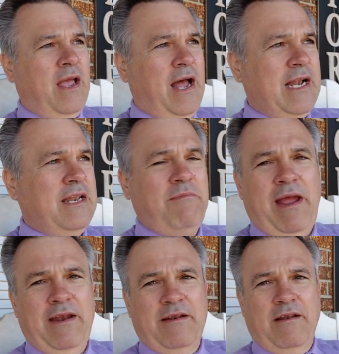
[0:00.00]
I
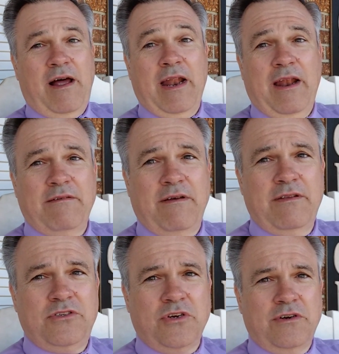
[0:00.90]
demanded a lot out of other
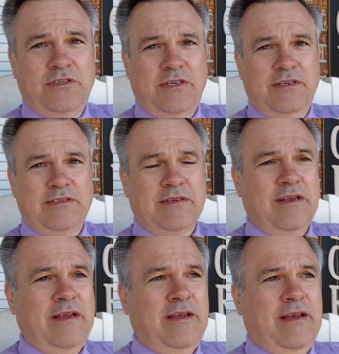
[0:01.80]
churches.
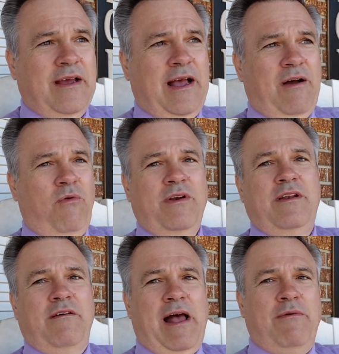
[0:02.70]
I
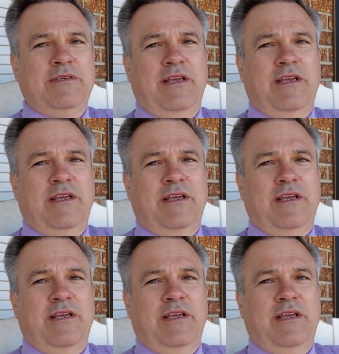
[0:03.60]
was